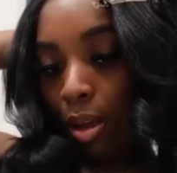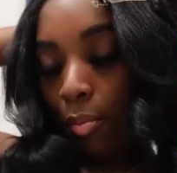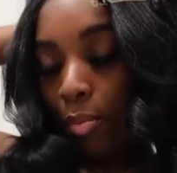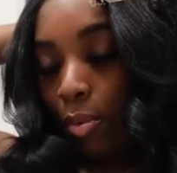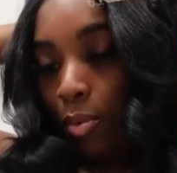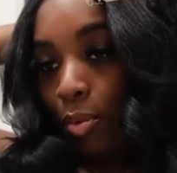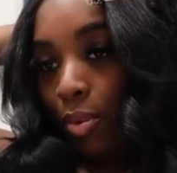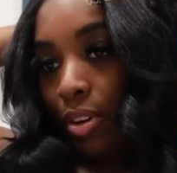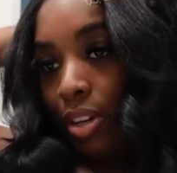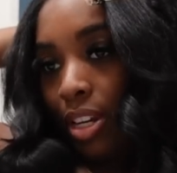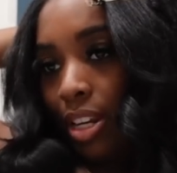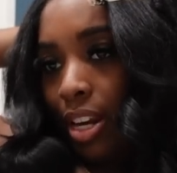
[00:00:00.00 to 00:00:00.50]

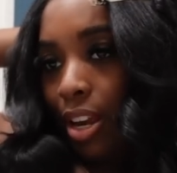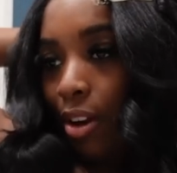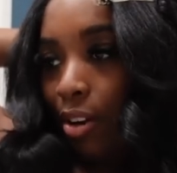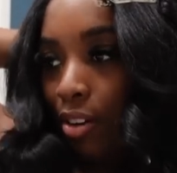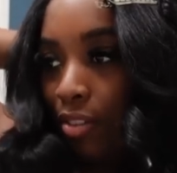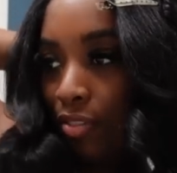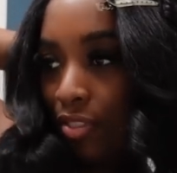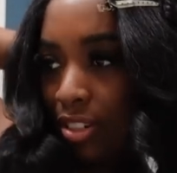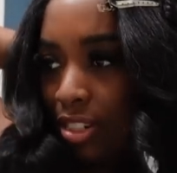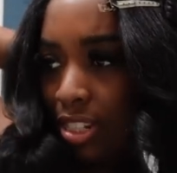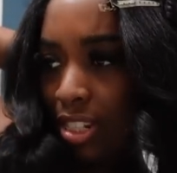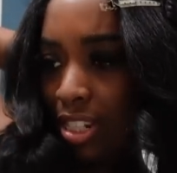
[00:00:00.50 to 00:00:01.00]
gonna walk in the
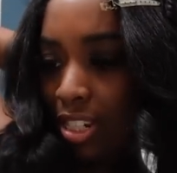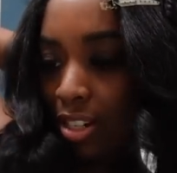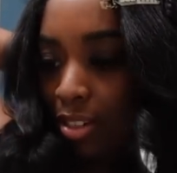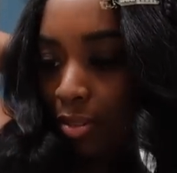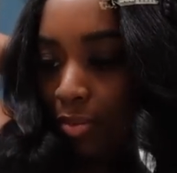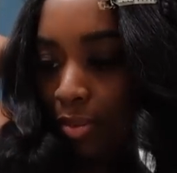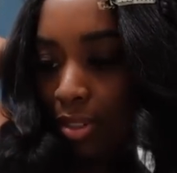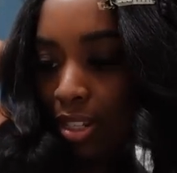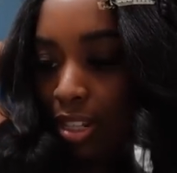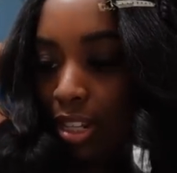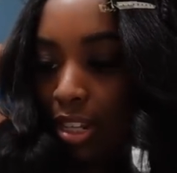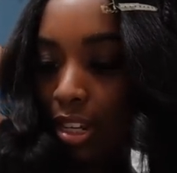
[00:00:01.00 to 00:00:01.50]
office. He's
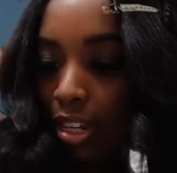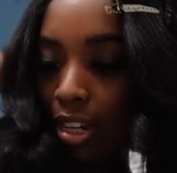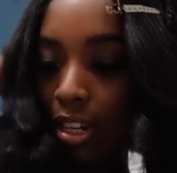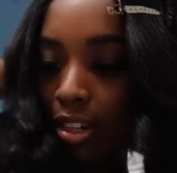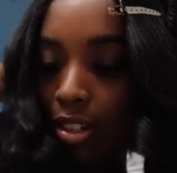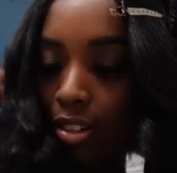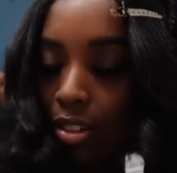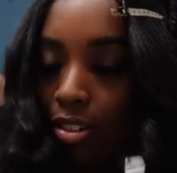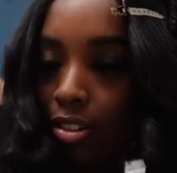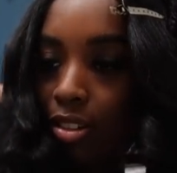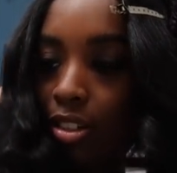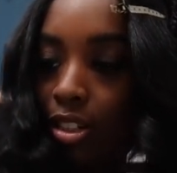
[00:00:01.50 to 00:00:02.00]
gonna be like,
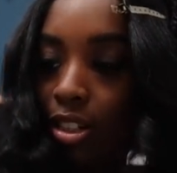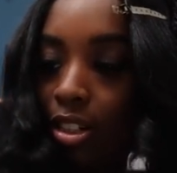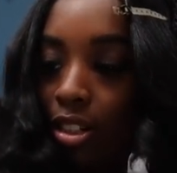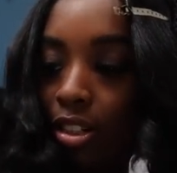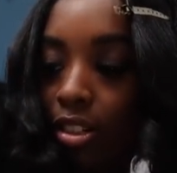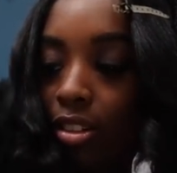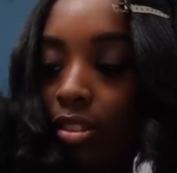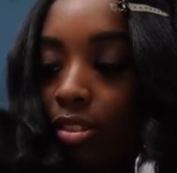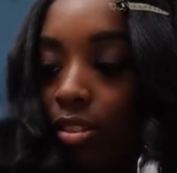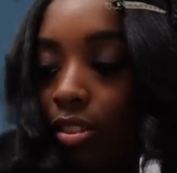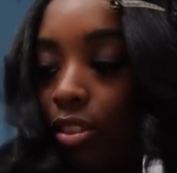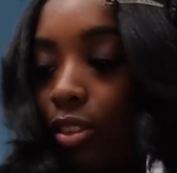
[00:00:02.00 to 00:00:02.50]

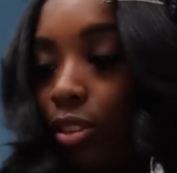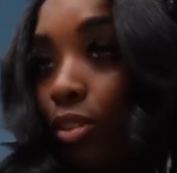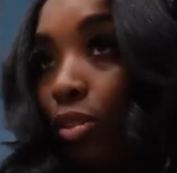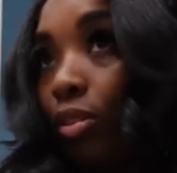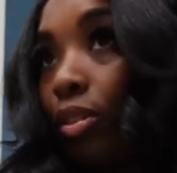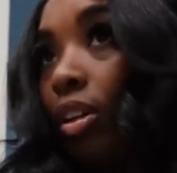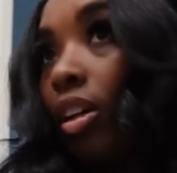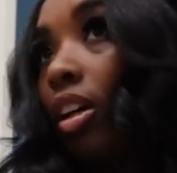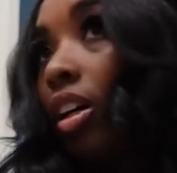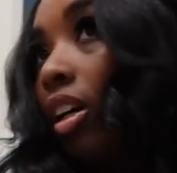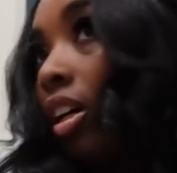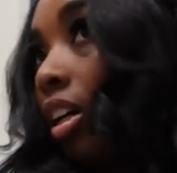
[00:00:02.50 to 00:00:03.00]
girl,
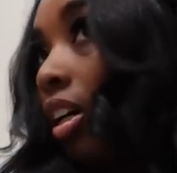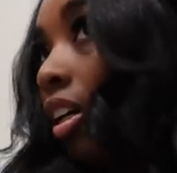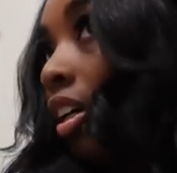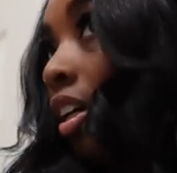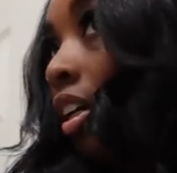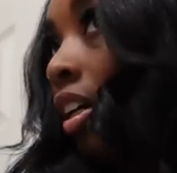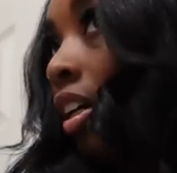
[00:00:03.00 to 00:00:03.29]
you are